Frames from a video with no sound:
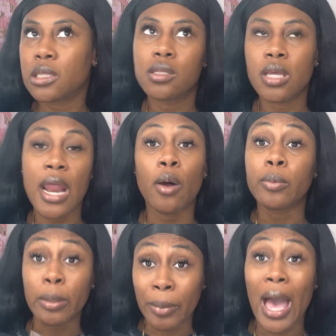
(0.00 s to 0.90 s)
and I would have
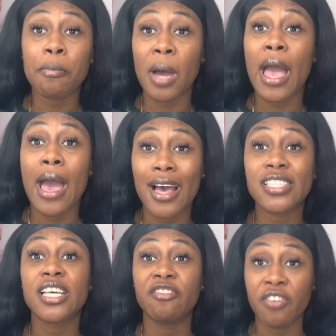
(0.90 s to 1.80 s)
been back my ass
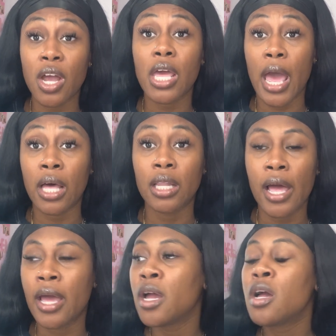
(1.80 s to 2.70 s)
in fucking
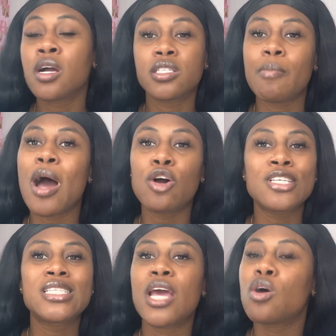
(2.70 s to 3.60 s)
LA. Because I'm not going to
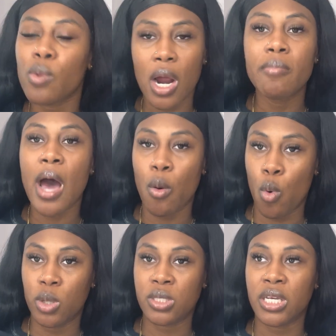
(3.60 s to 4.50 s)
stay nowhere I'm not
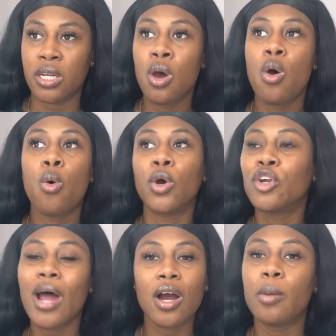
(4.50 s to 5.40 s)
wanted, or you're
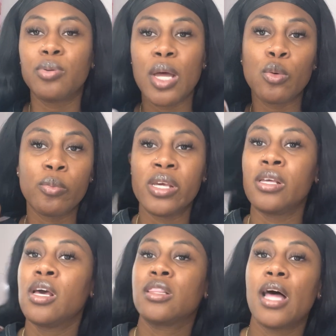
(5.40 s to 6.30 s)
not going to play with me
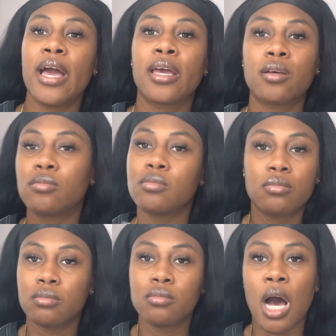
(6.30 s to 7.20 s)
like
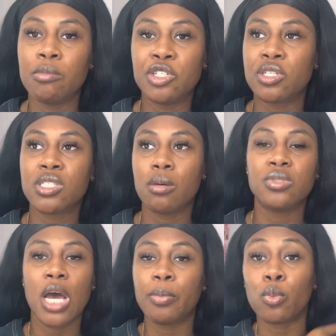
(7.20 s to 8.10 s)
I'm just some
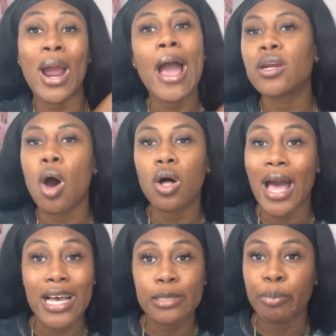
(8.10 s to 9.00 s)
type of ragdoll
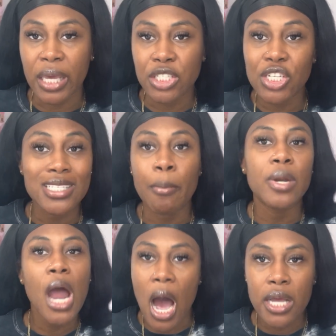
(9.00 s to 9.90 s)
ass bitch, because I'm not.